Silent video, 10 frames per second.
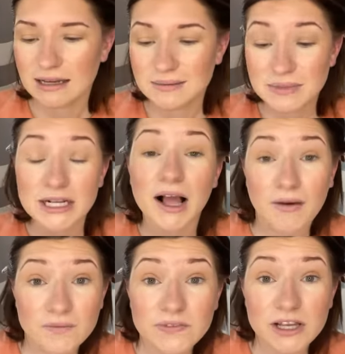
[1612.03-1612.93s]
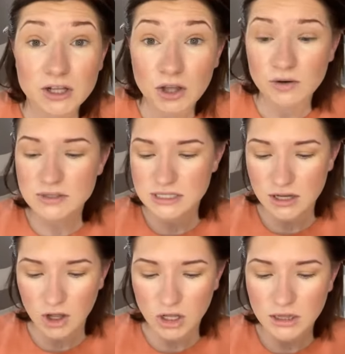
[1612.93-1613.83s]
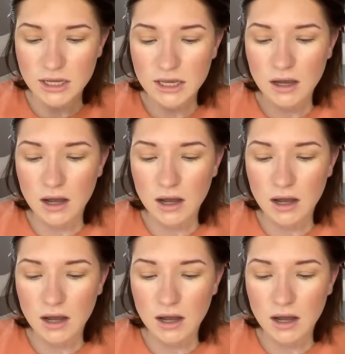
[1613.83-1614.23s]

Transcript: I am in comfy clothes, y'all.